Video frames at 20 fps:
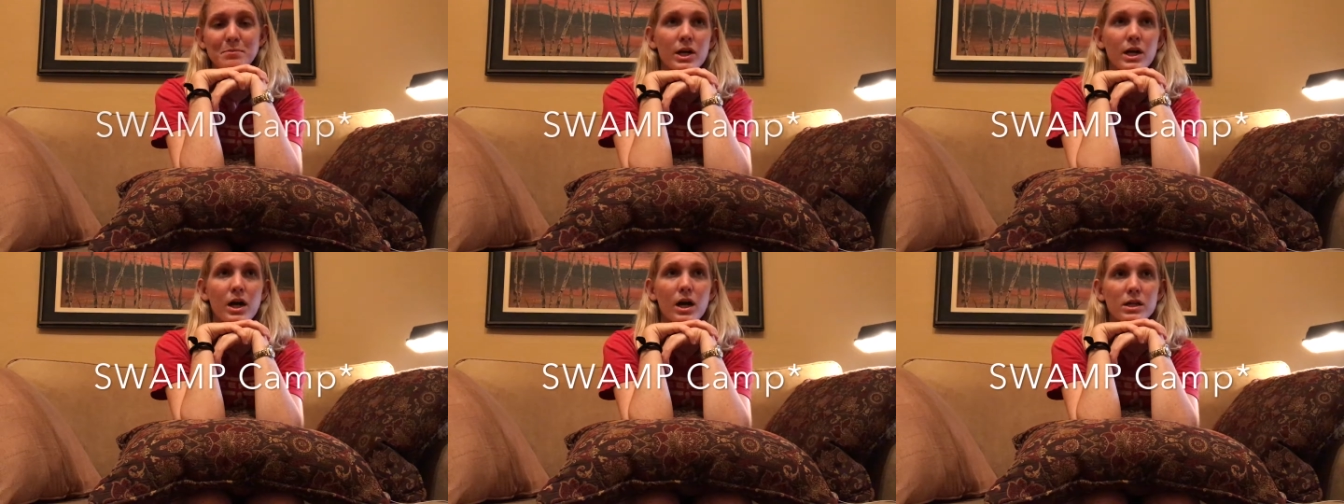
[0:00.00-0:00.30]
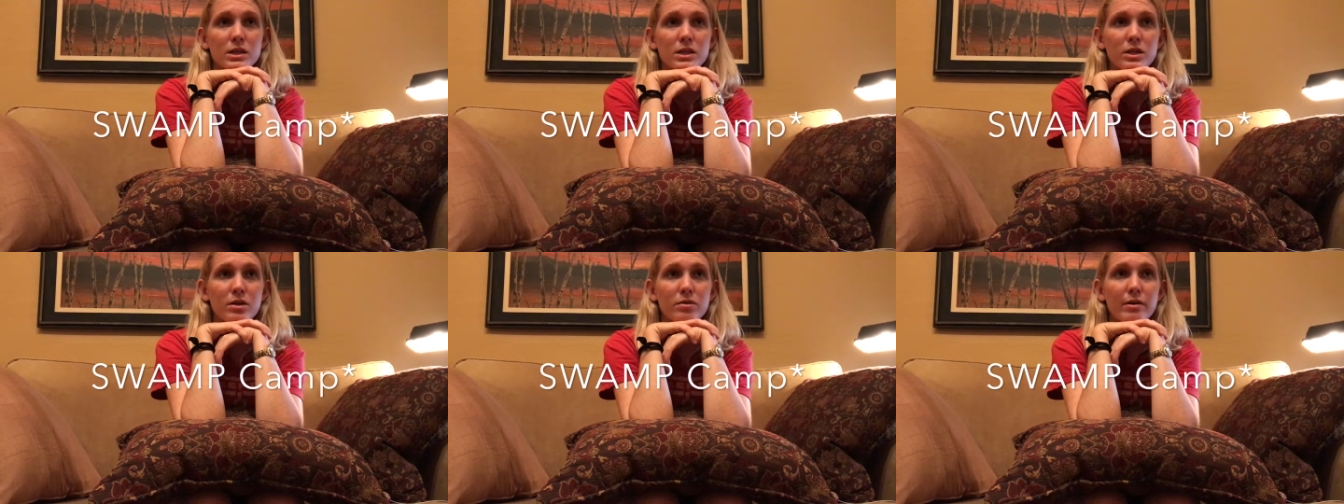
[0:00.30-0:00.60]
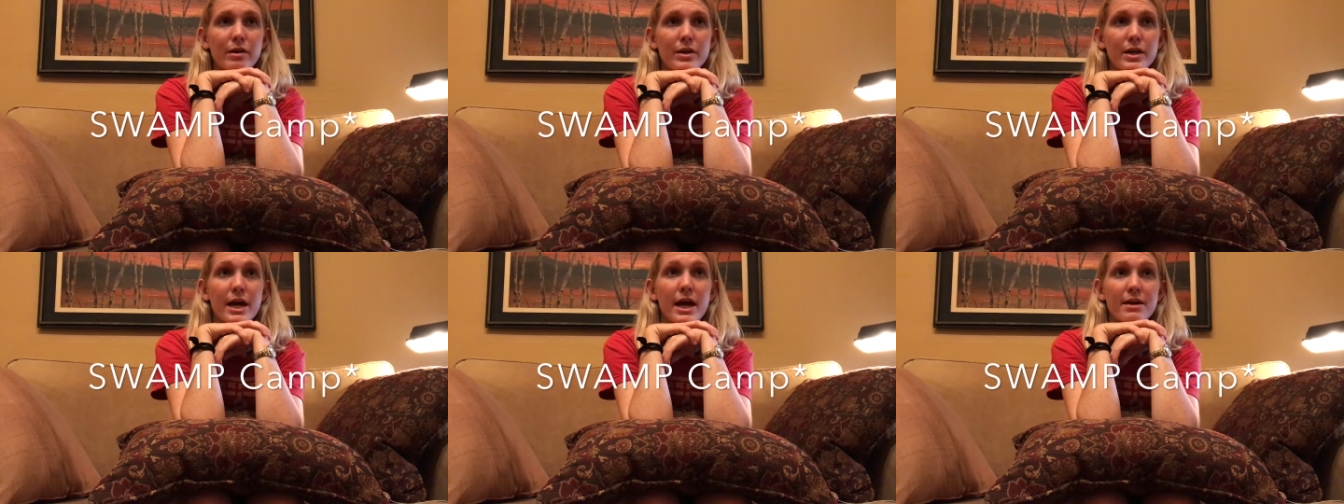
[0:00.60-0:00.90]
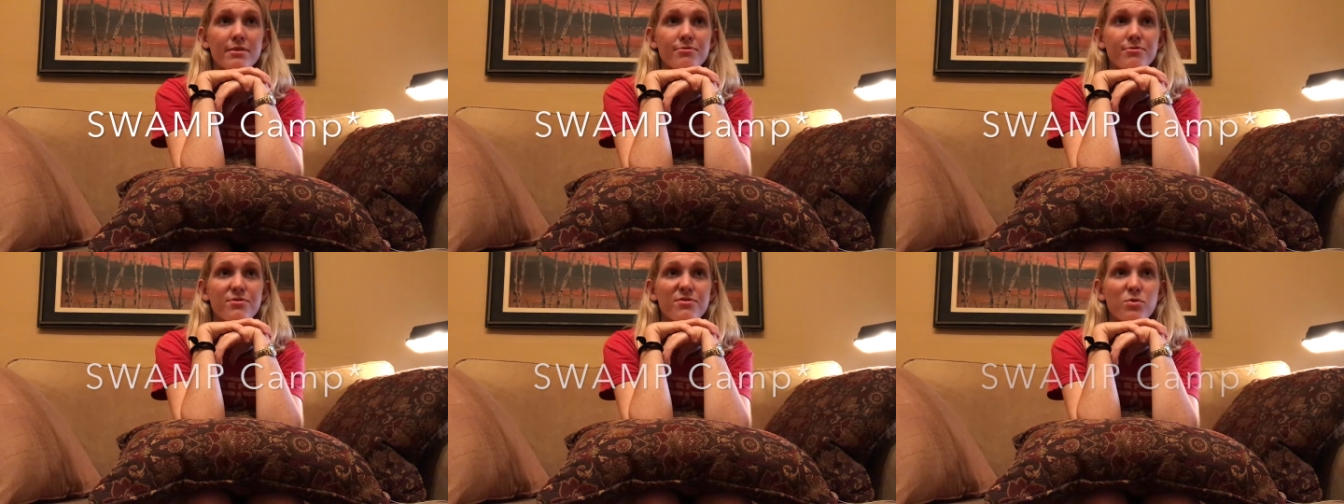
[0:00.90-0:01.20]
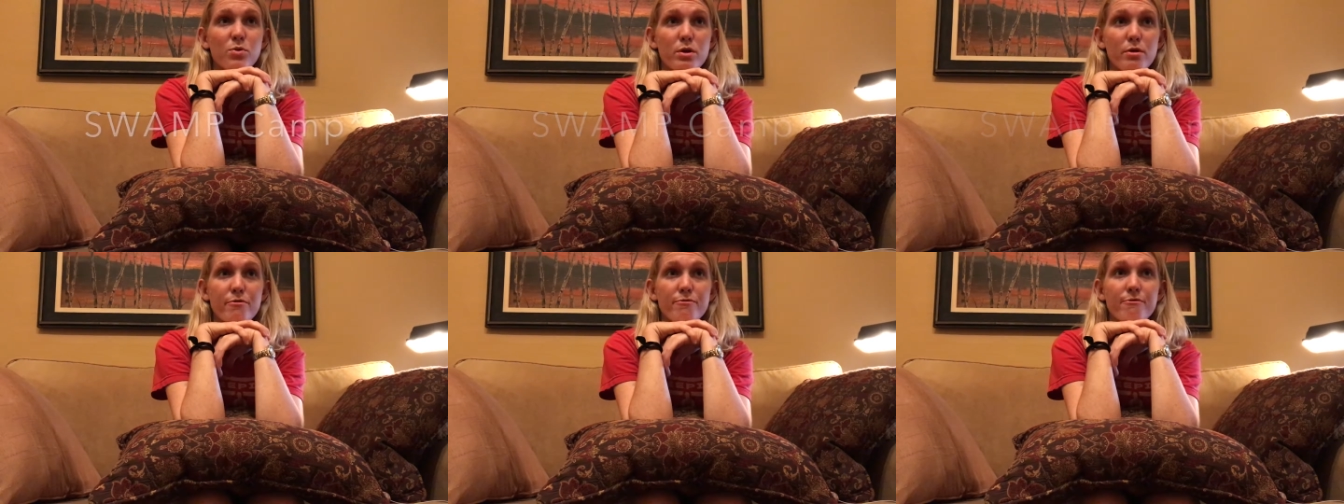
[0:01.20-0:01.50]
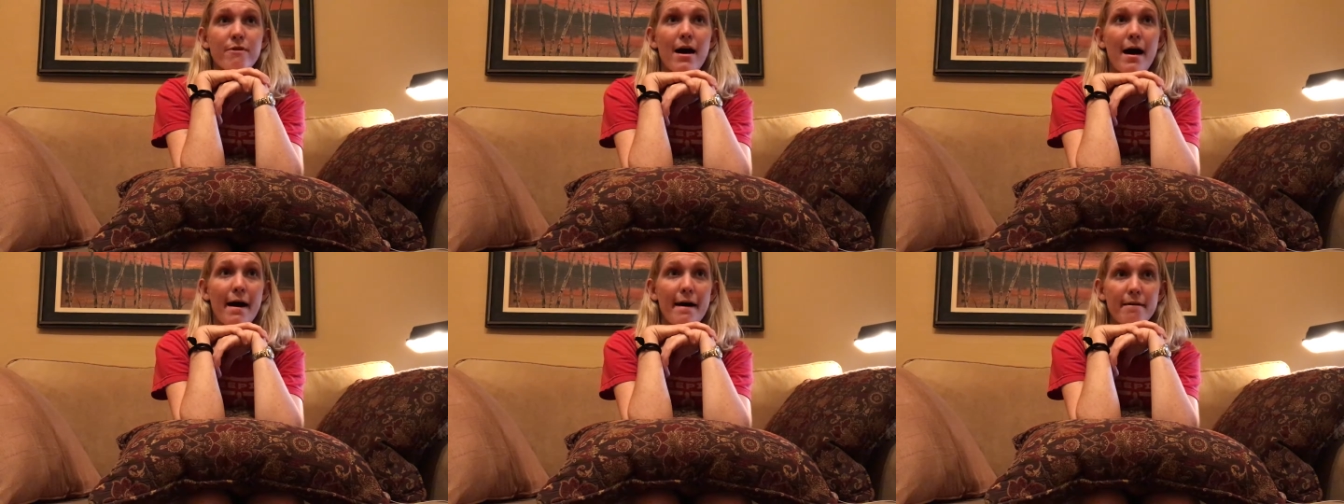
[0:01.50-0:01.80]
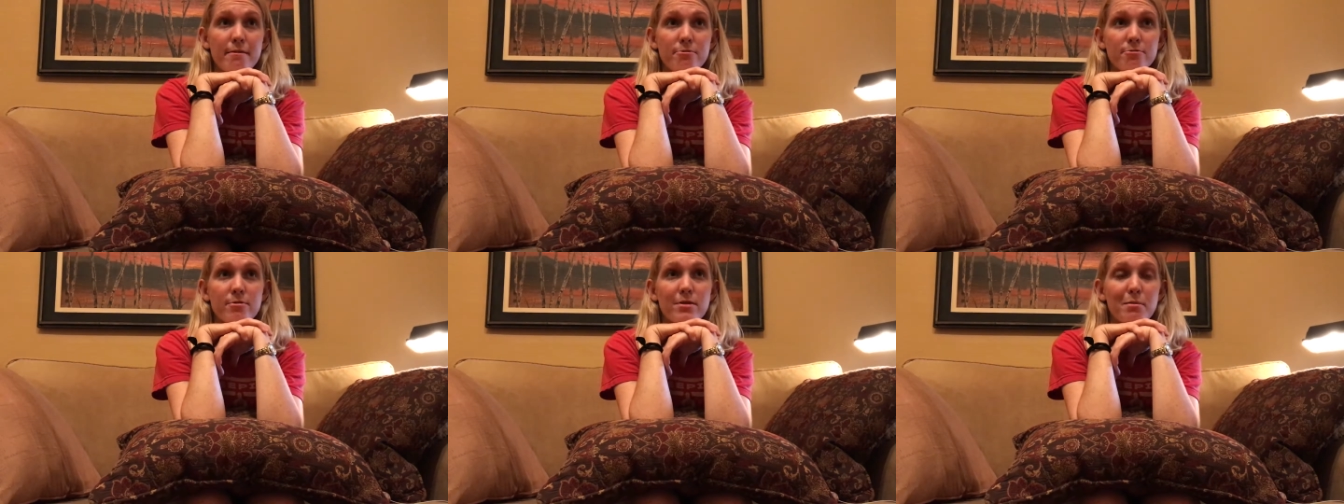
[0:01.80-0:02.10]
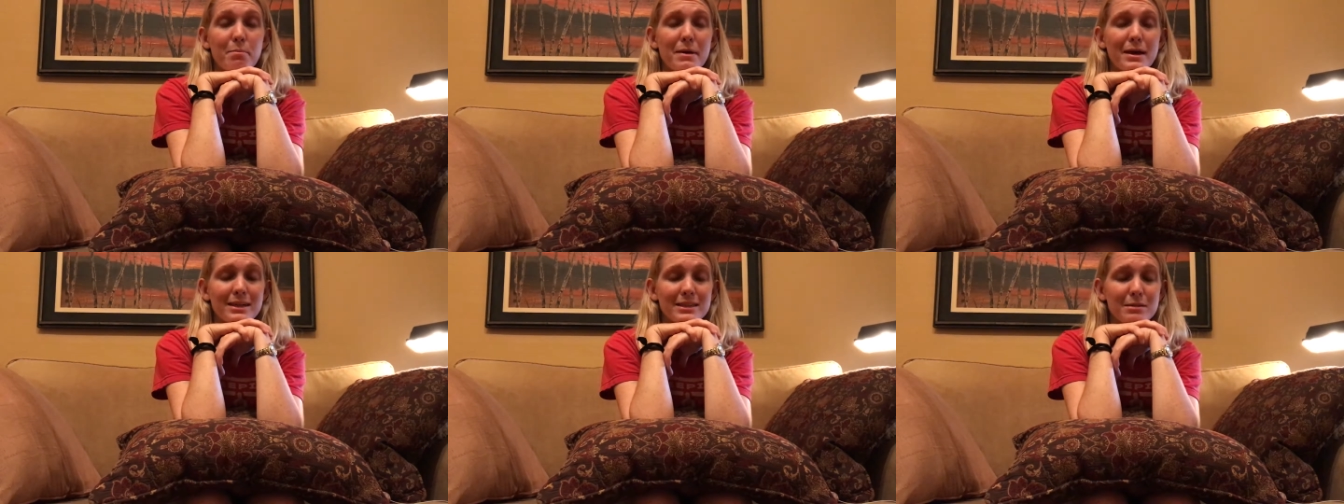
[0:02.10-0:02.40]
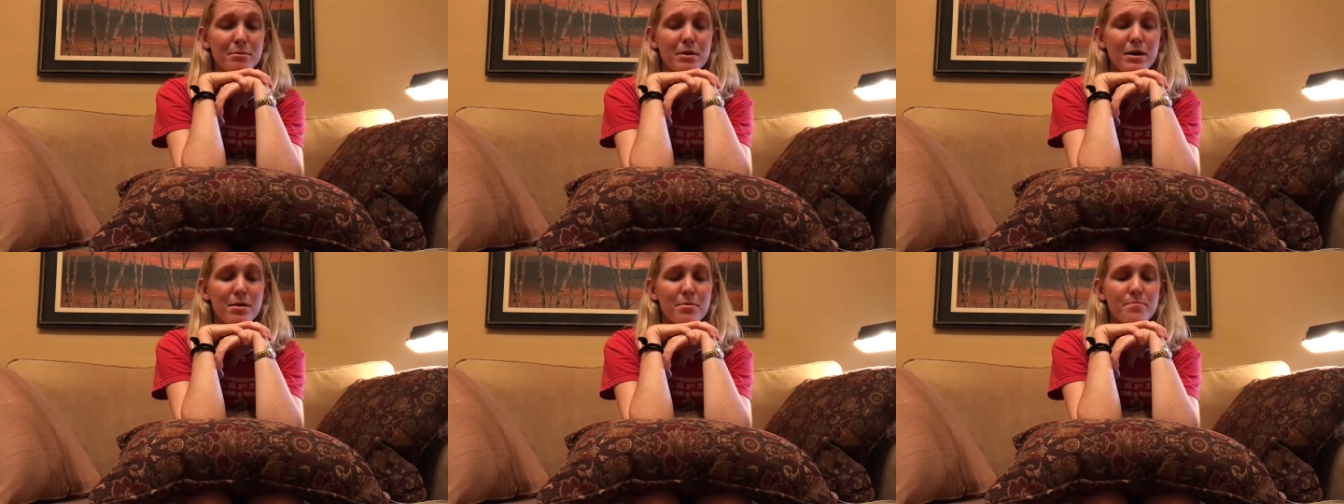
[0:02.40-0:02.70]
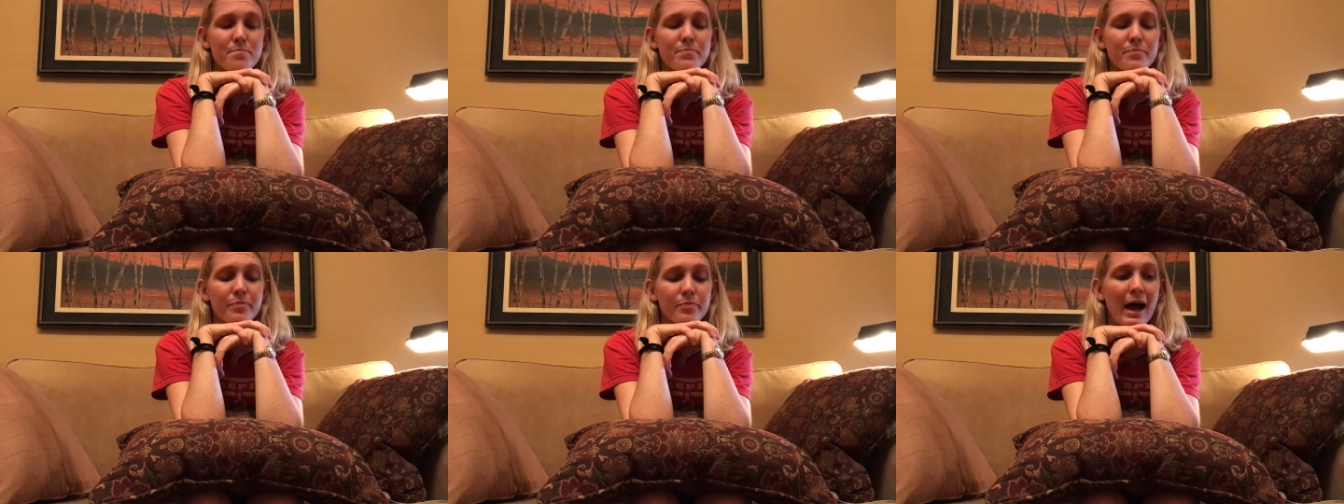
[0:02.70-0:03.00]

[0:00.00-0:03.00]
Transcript: Got there around 9:45 and picked him up,